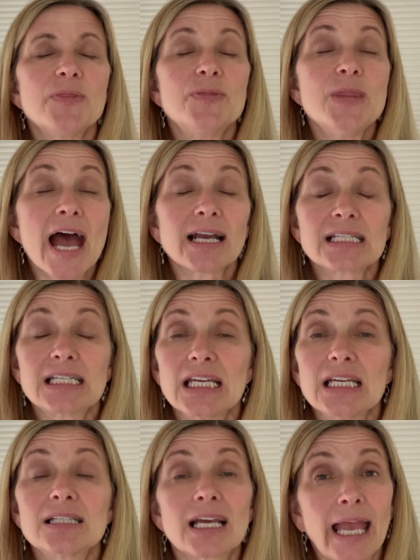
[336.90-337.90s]
Next
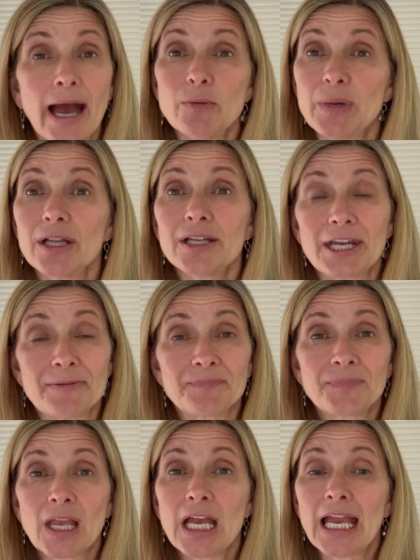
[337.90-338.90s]
is accountability.
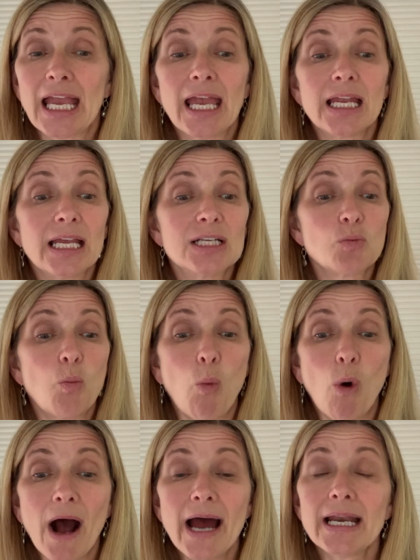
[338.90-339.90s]
It is
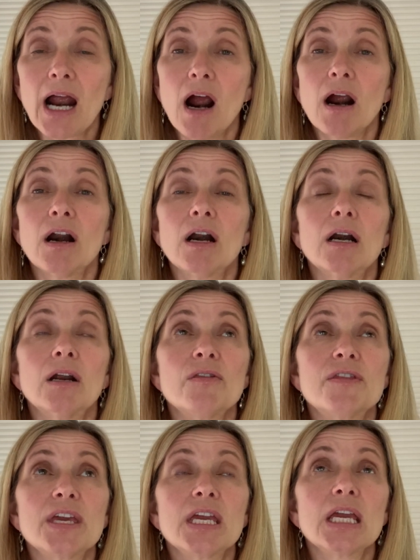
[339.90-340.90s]
what's
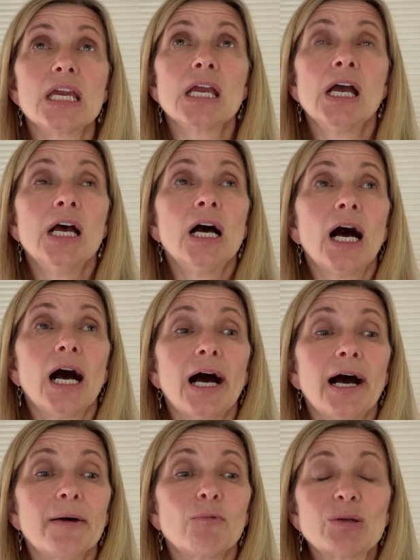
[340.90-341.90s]
the
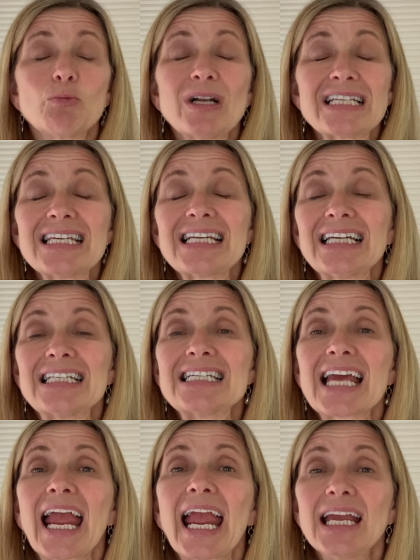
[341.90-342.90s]

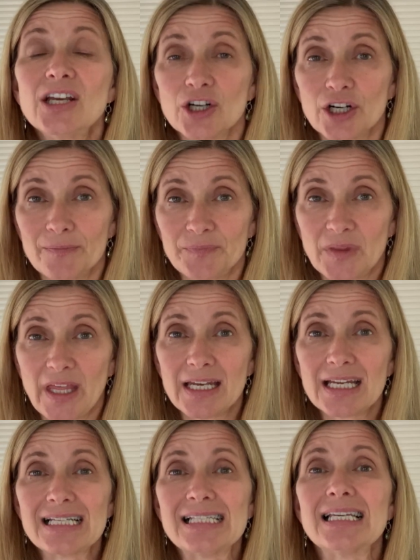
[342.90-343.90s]
container
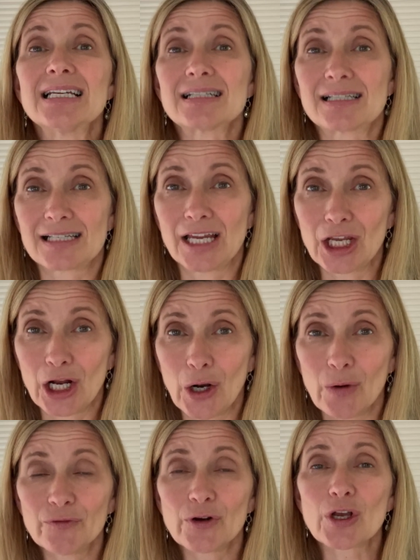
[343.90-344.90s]
that exists,
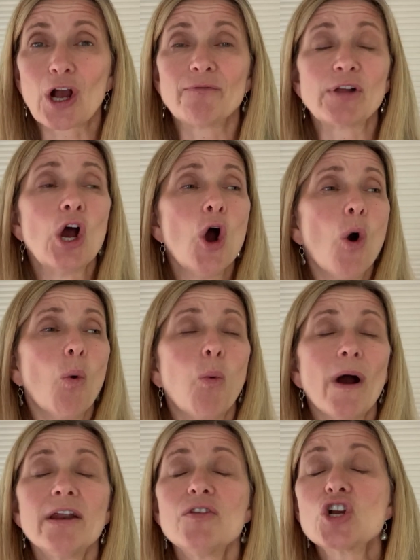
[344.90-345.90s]
for the conflict?
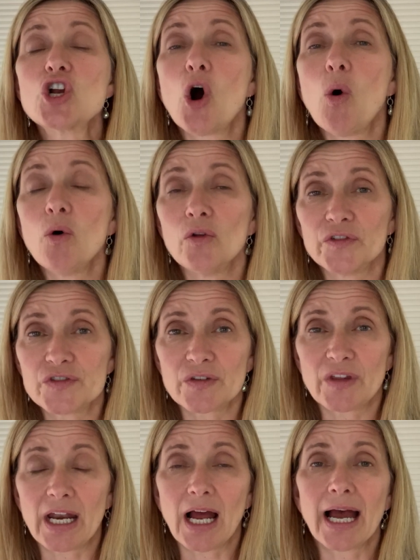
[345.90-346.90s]
What are the goals
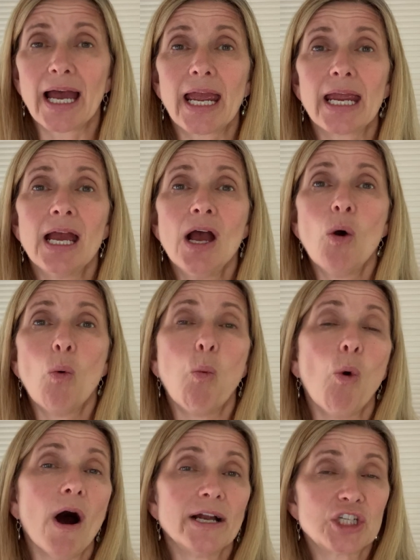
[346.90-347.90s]
that I
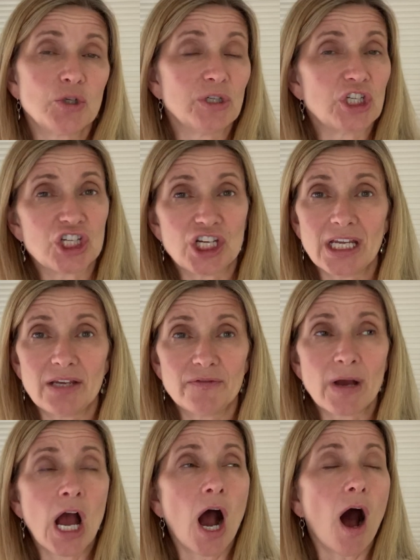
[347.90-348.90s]
want to achieve?
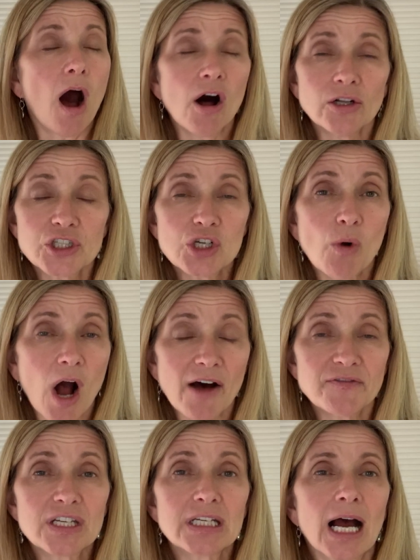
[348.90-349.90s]
All too
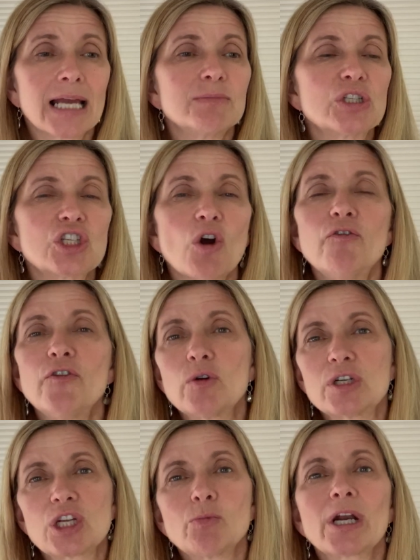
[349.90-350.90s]
often, I am so
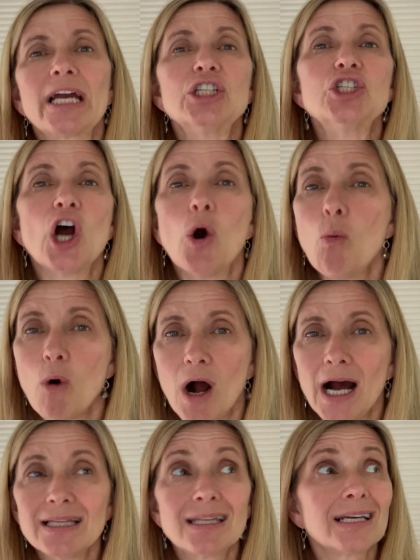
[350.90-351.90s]
focused on what I don't
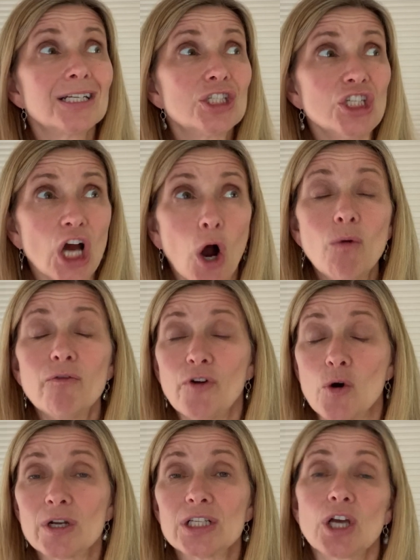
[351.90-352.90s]
want that I don't
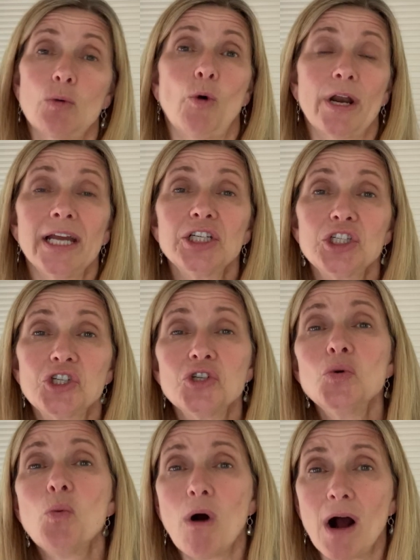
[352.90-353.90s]
focus on what I
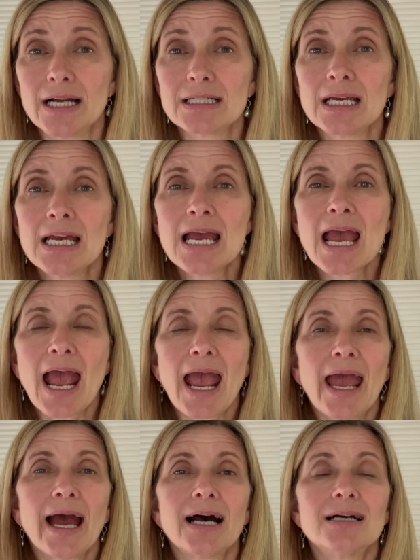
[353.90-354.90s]
do want.
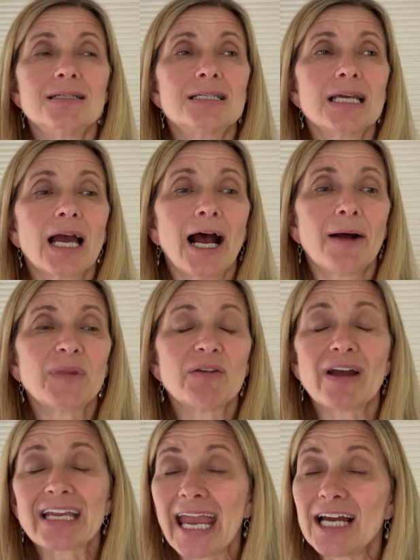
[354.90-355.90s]
And
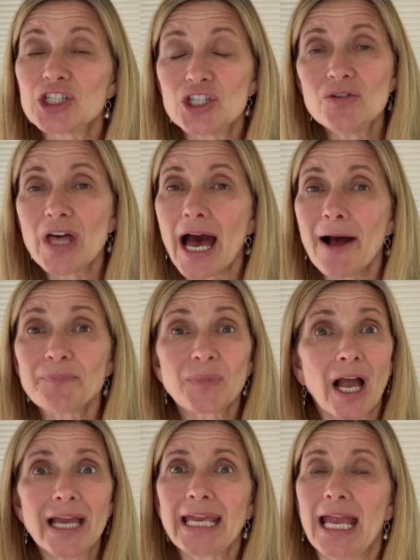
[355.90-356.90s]
if I can't do that,
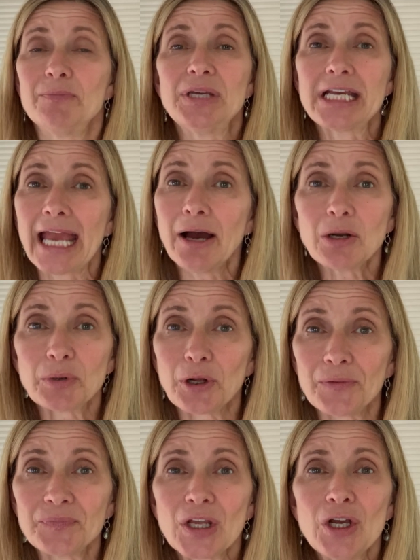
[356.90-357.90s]
I can't be
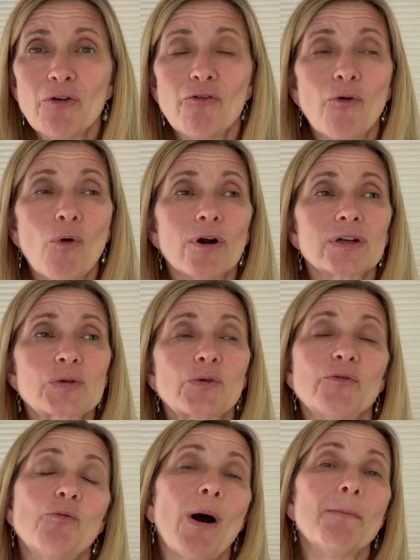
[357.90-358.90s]
accountable for sort
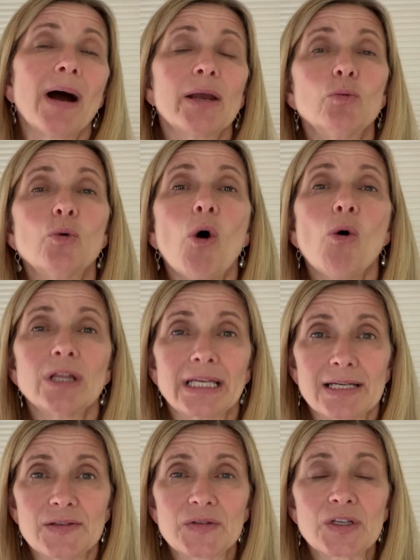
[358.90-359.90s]
of what my role
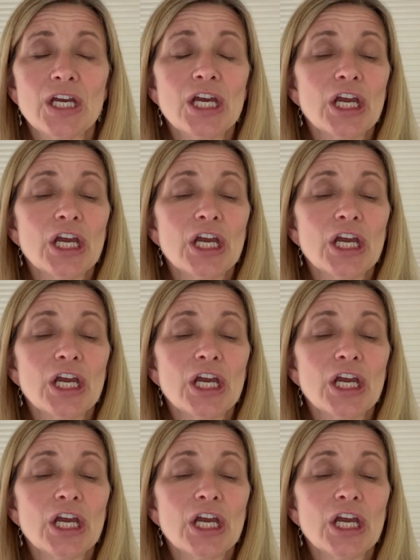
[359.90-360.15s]
is.